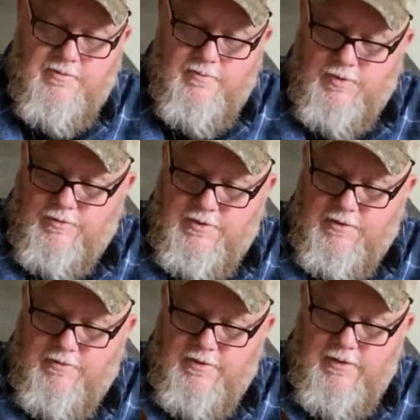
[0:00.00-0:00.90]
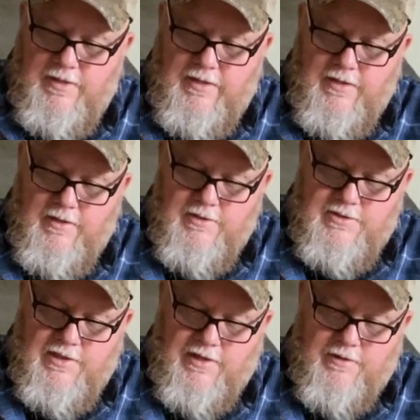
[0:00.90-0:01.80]
military
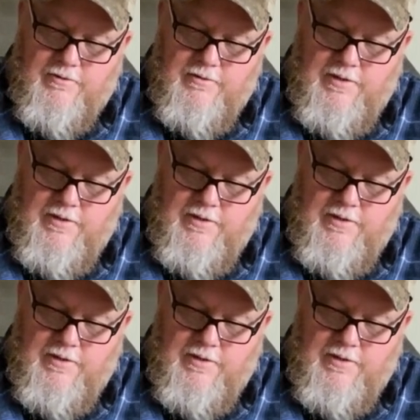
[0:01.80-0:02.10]
style.